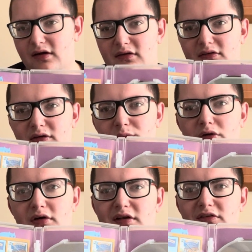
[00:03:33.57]
says more
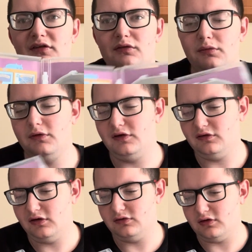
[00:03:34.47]
great duties from PBS
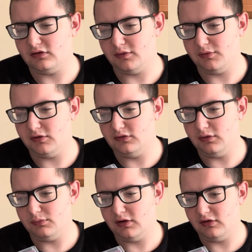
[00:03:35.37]
Kids, House of
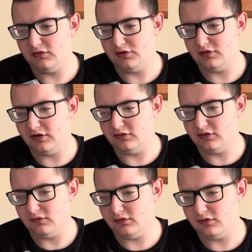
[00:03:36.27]
Berenstain Bears, Tigers
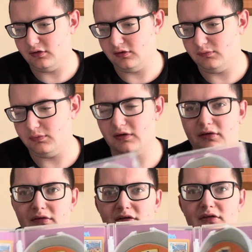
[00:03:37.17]
Neighborhood,
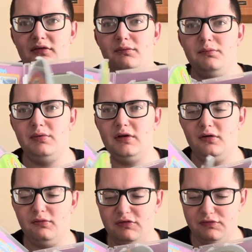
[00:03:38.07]
Pinkalicious, and
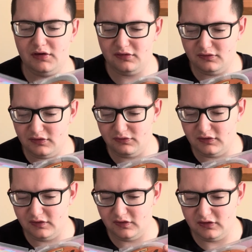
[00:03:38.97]
Peterific, stuff
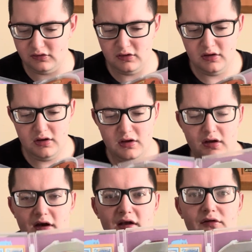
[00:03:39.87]
like that.
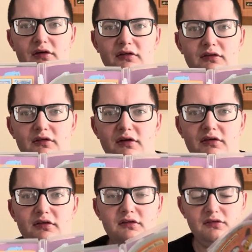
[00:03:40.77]
Anyway, so here's a
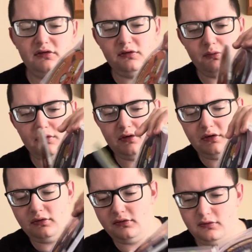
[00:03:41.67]
disc. There's disc
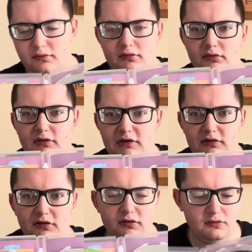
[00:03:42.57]
1,
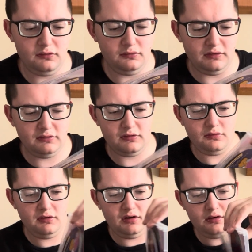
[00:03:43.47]
disc 2, disc
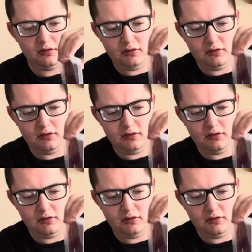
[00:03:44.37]
3,